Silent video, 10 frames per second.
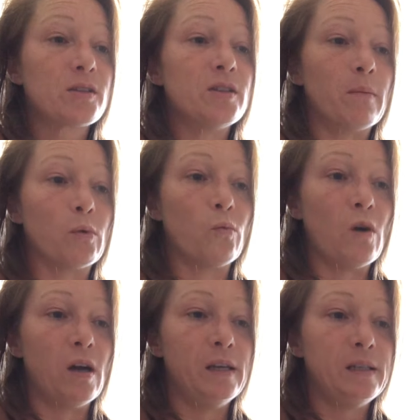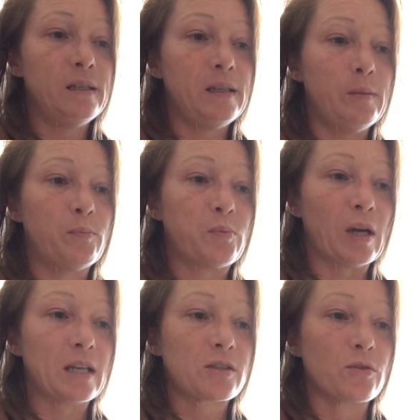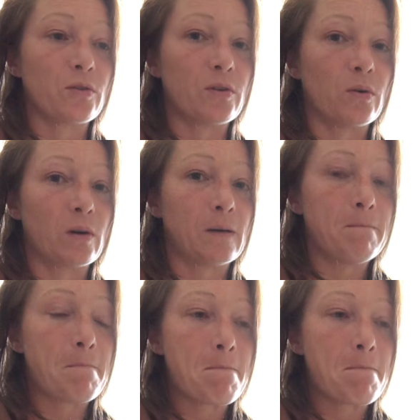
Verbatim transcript: Number one, he oh breaks God. through the door.